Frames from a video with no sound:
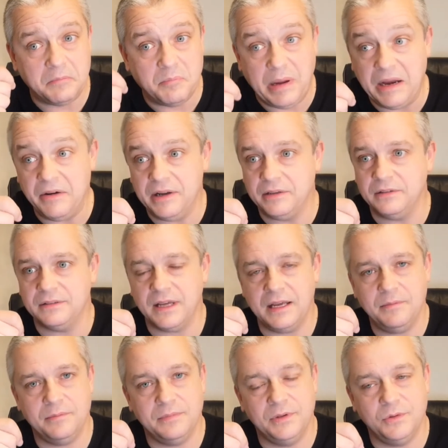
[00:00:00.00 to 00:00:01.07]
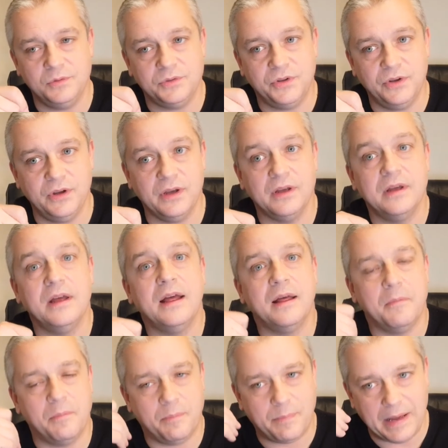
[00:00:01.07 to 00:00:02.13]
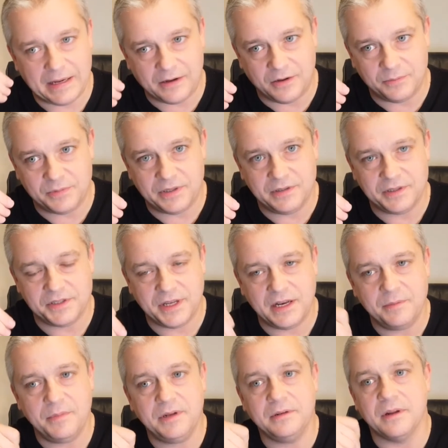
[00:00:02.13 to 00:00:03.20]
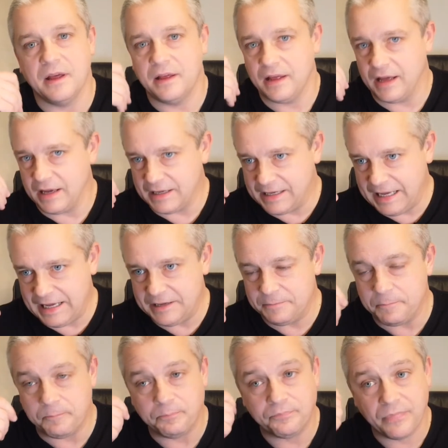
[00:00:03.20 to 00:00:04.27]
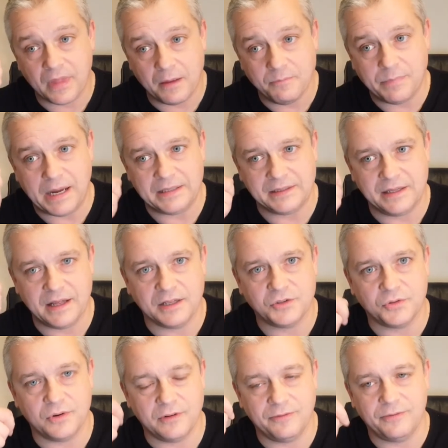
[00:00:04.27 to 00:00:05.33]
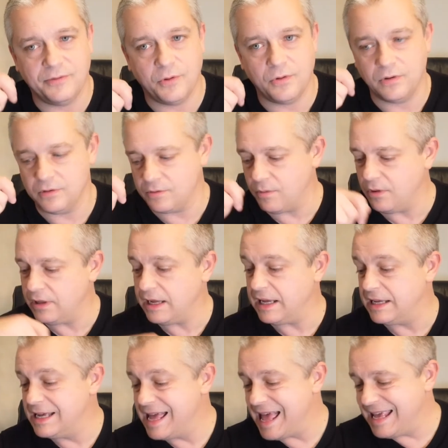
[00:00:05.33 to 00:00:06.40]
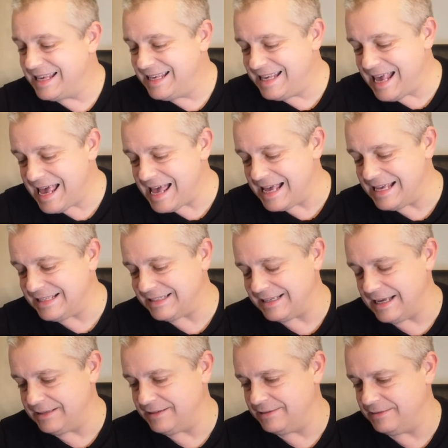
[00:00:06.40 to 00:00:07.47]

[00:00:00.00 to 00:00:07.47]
imperial type note to it, back up to the cinnamon, again, back to that sort of floral quality. Yeah, it's